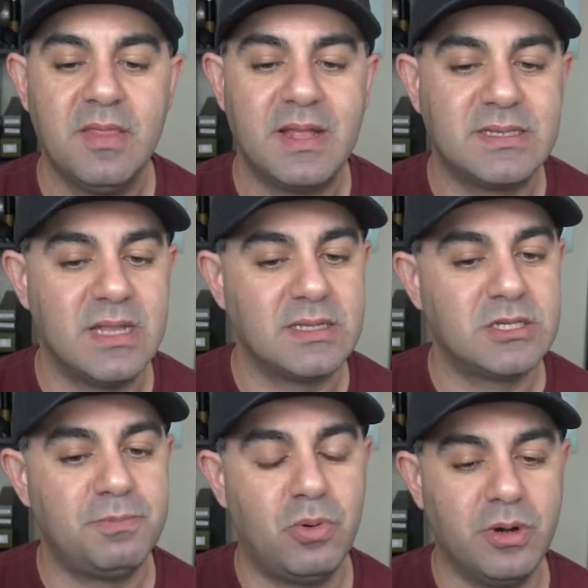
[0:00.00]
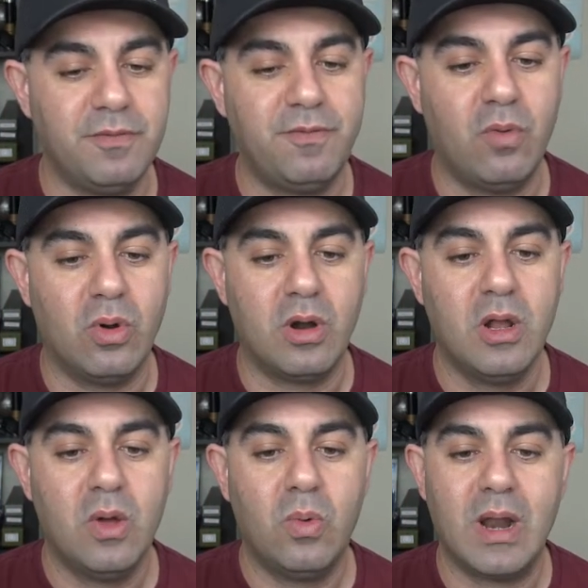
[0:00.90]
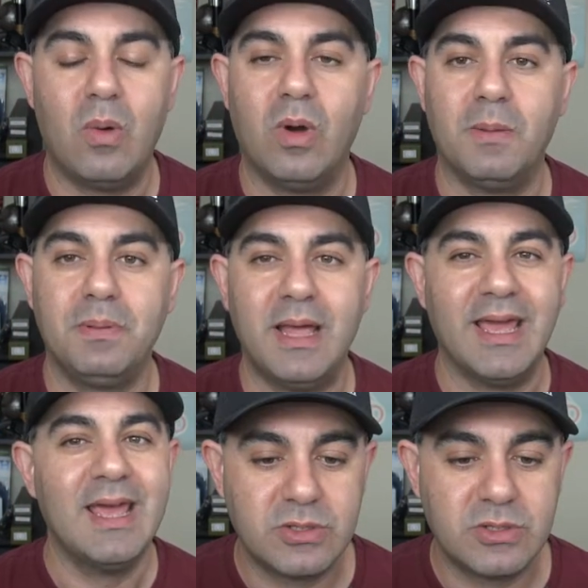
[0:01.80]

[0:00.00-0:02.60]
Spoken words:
that's not supported for what I want to play.